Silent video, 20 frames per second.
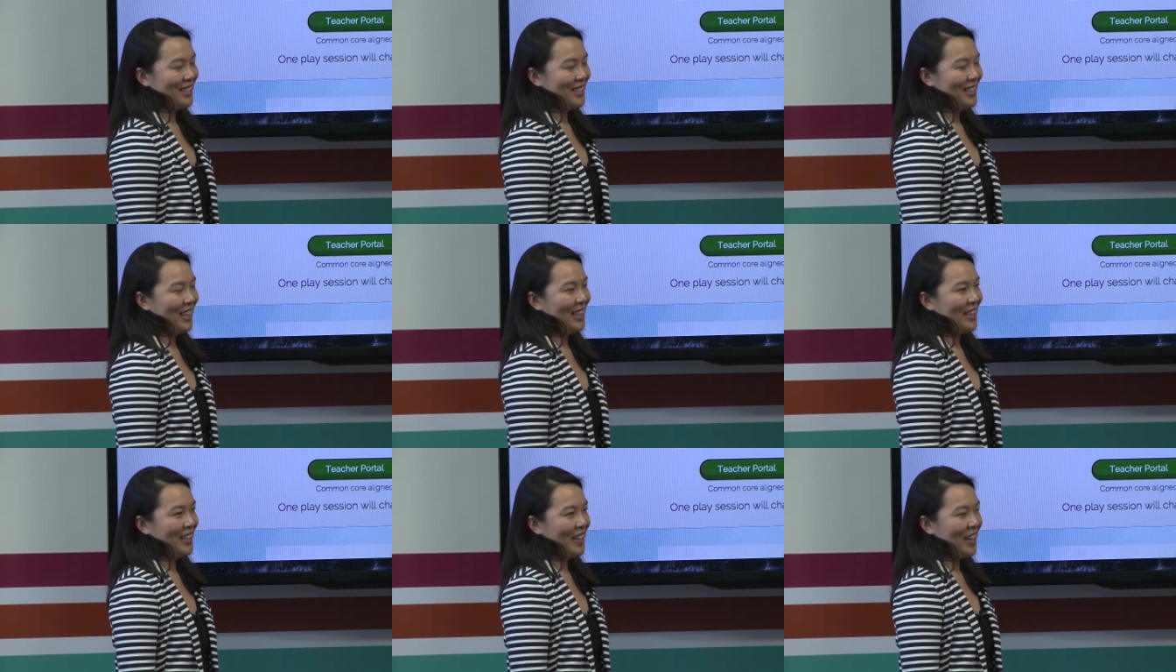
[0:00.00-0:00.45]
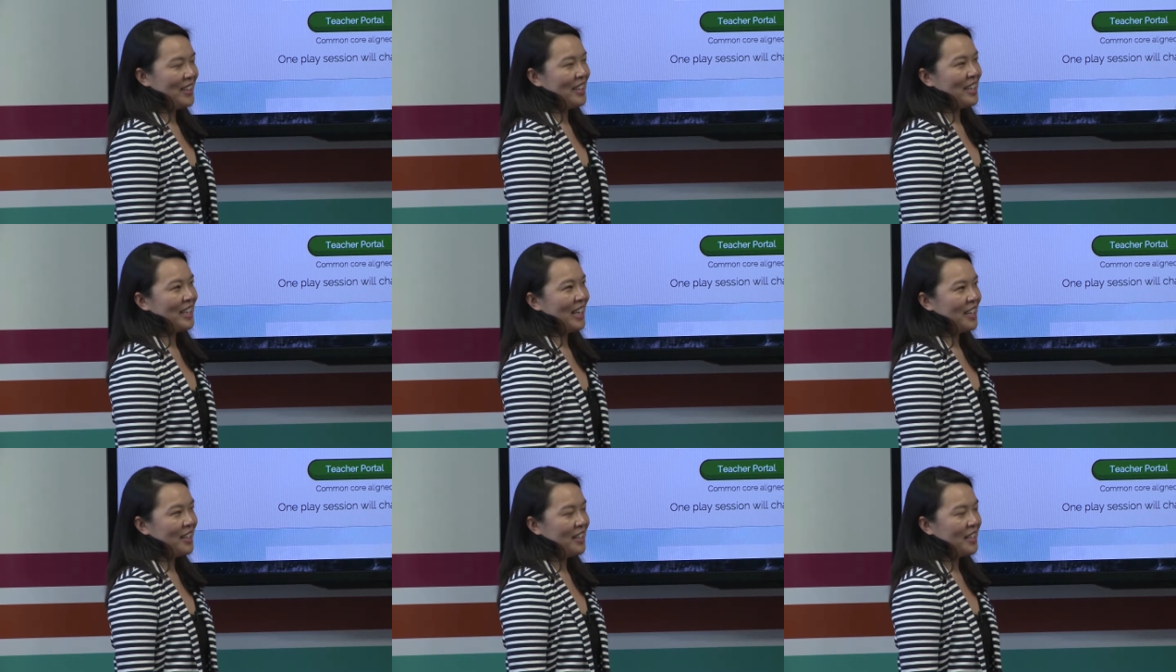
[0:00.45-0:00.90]
I know. I
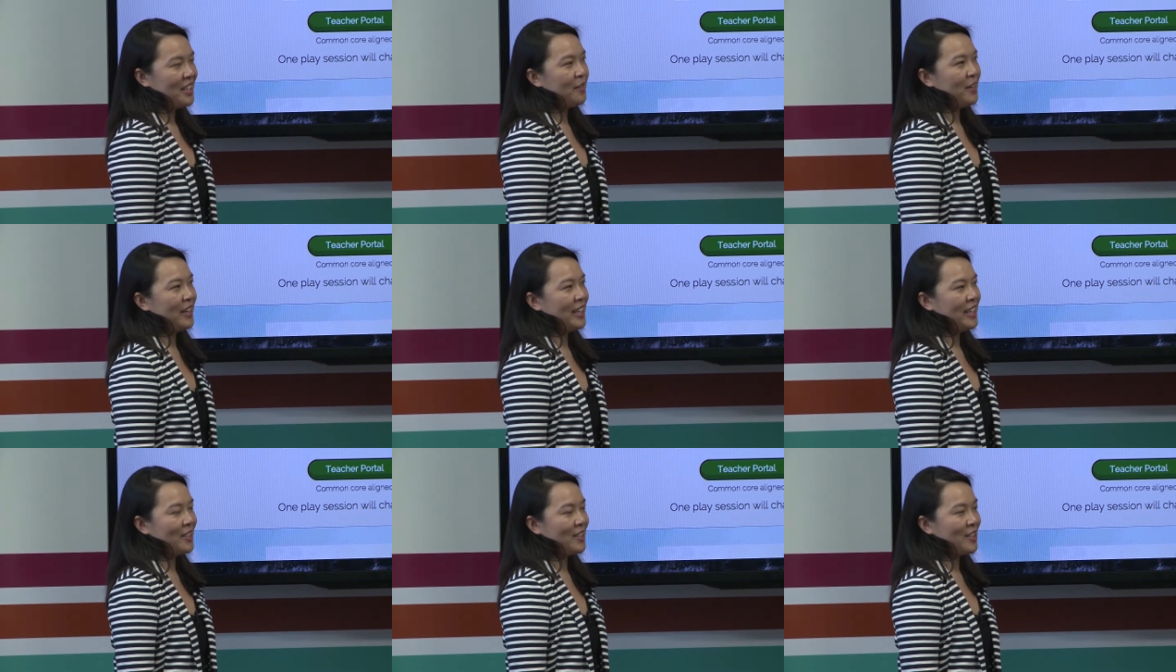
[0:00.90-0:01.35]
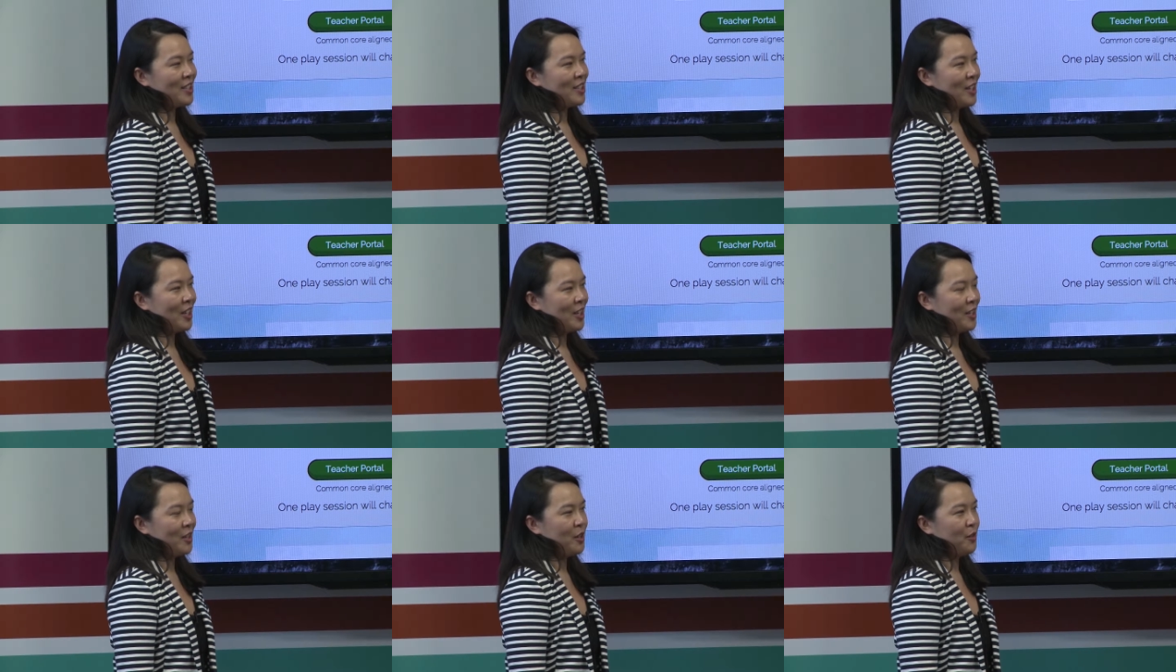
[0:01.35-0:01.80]
think I think if I could
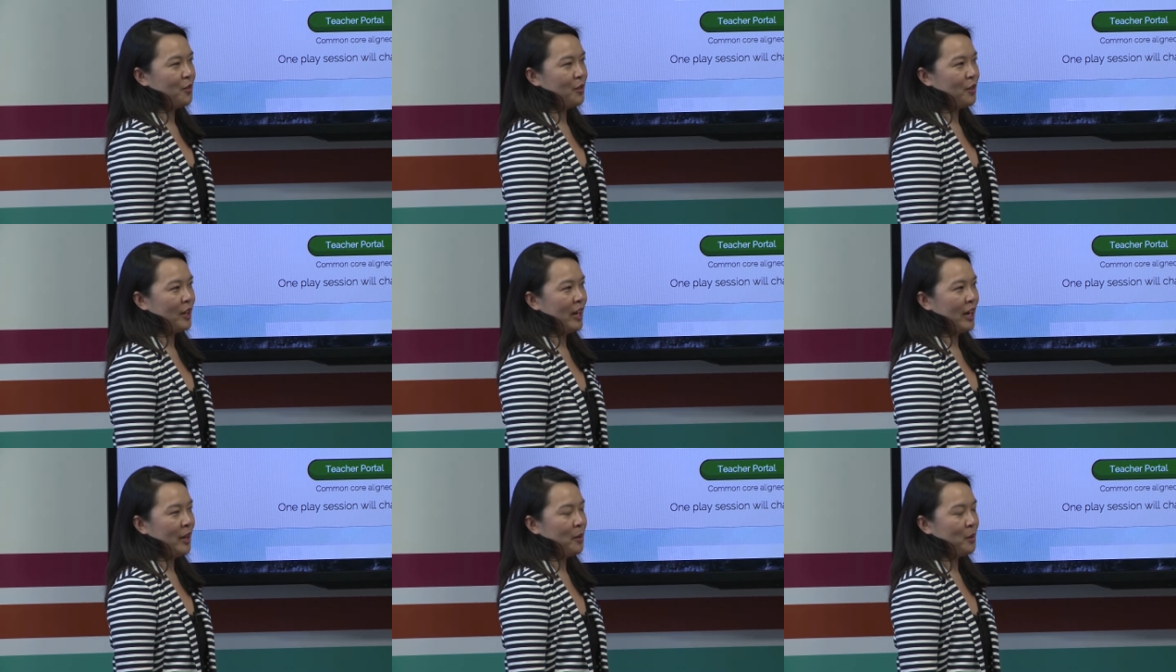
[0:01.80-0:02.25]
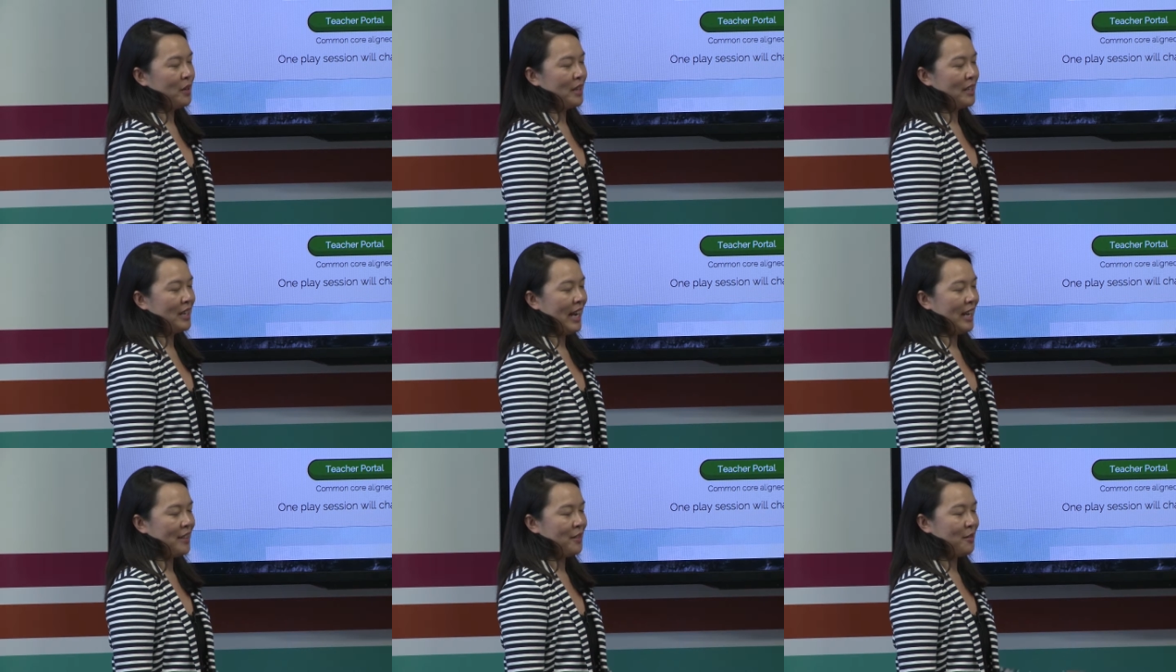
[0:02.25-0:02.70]
start over, I
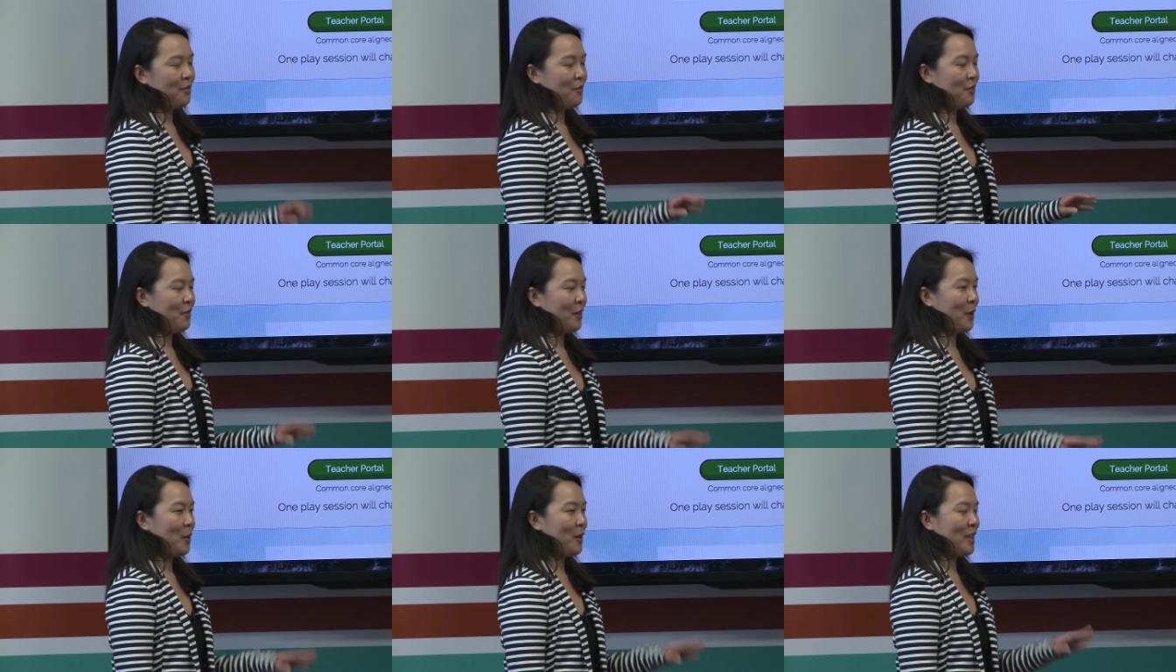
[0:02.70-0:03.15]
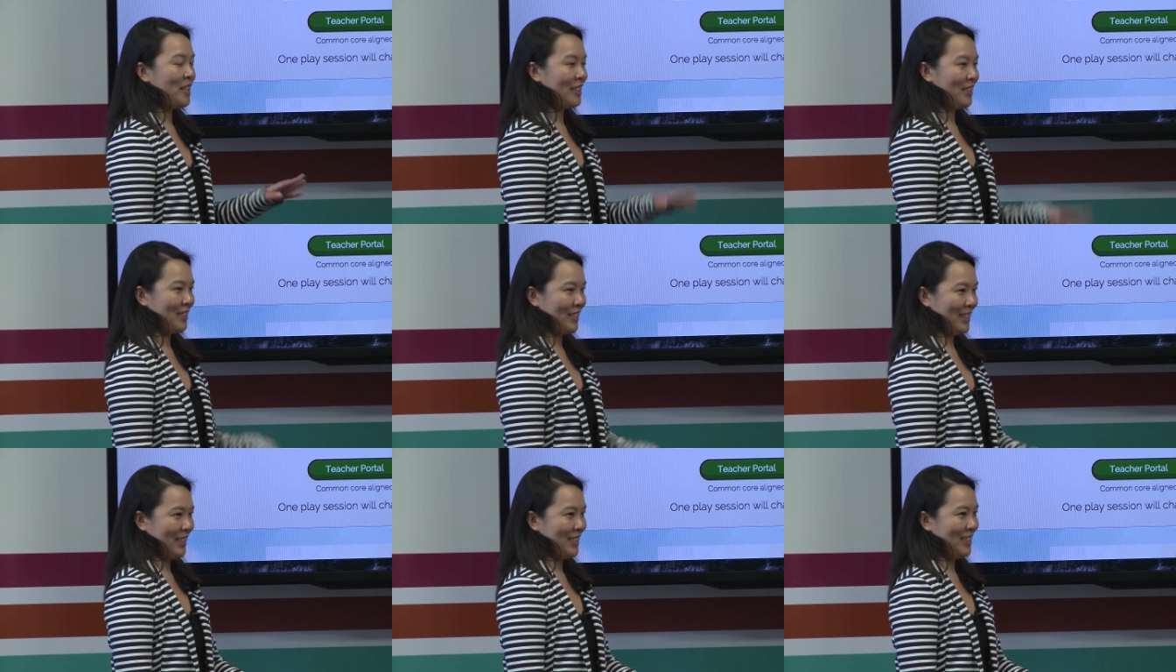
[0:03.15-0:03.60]
would at the very
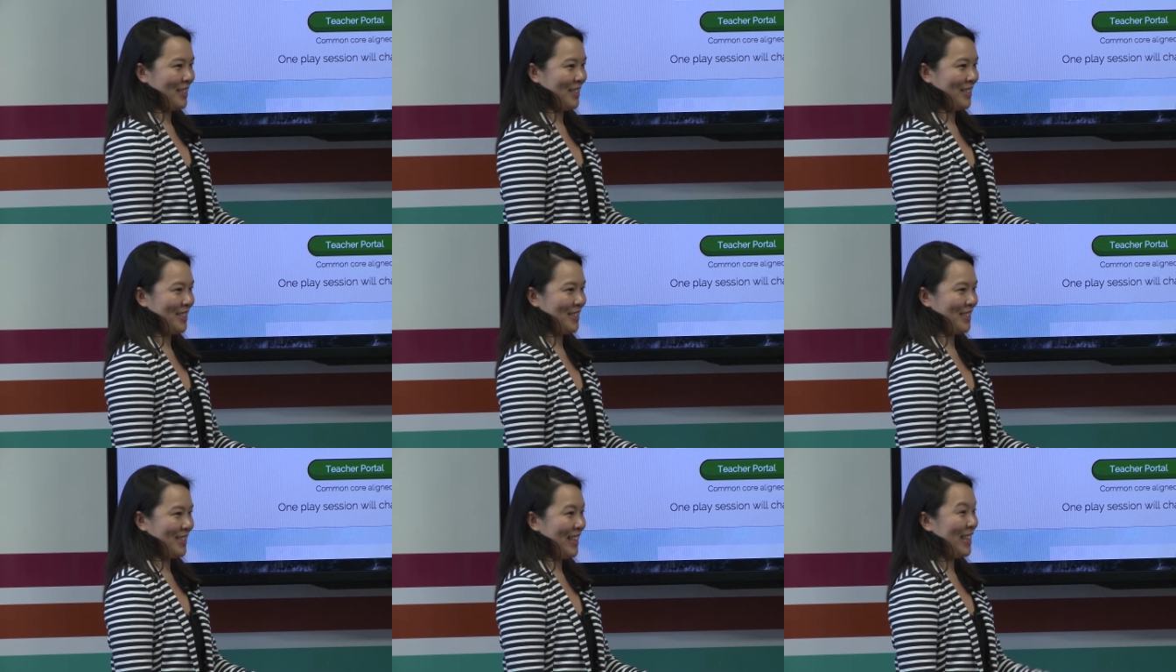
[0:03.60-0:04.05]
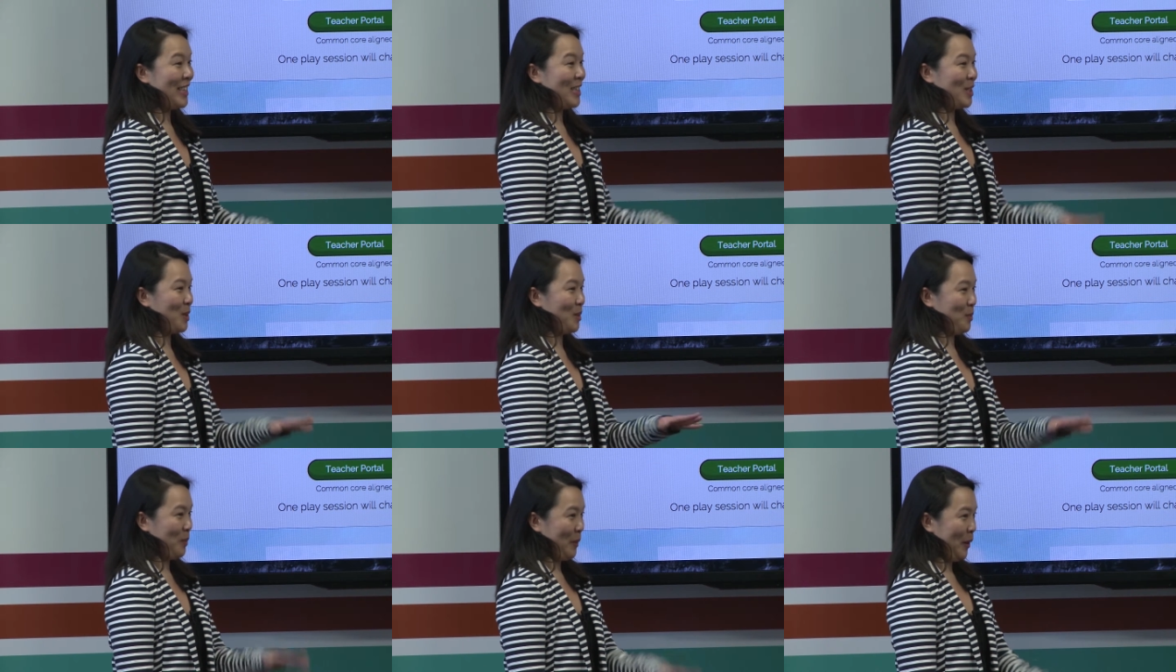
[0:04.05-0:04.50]
least
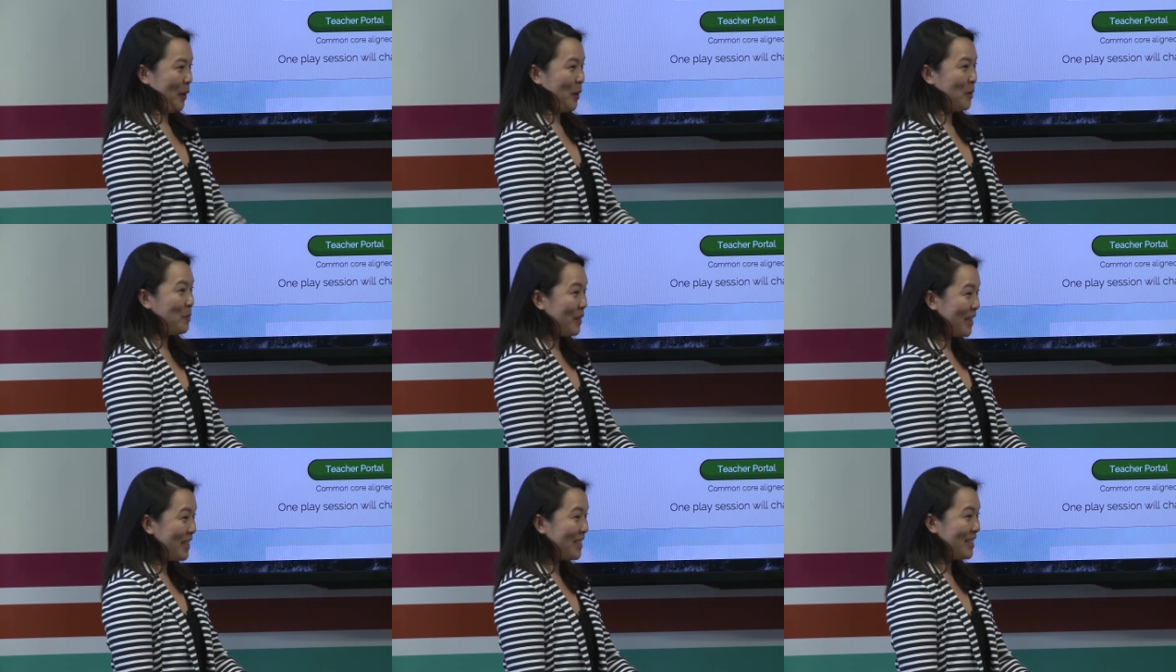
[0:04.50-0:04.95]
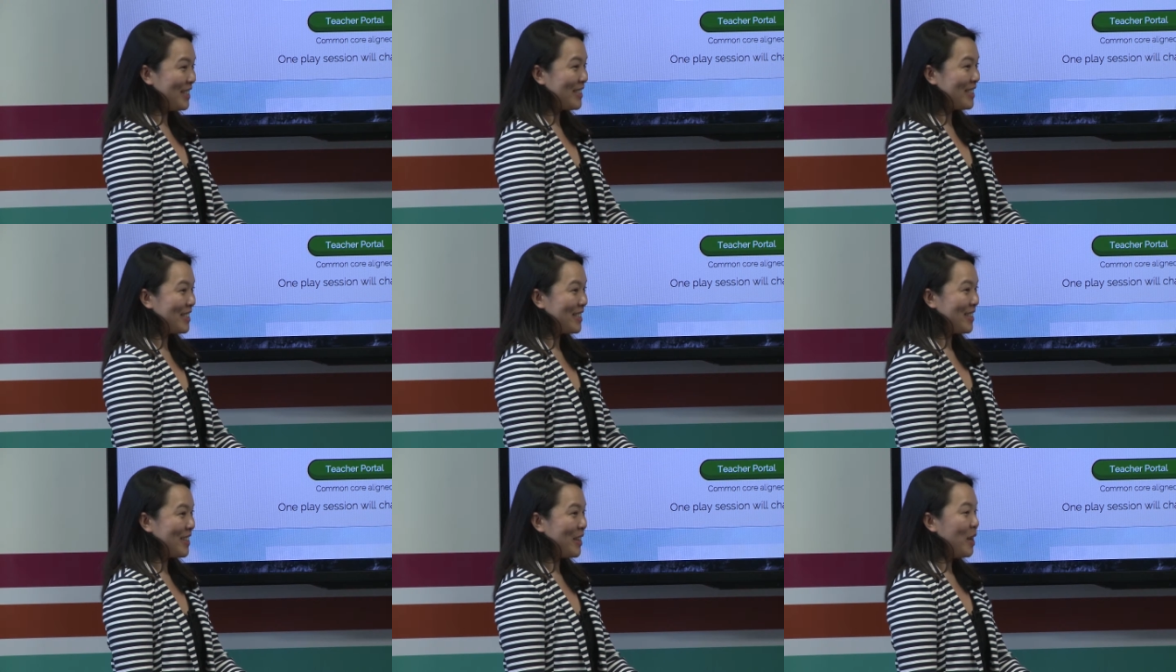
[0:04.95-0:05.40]
experiment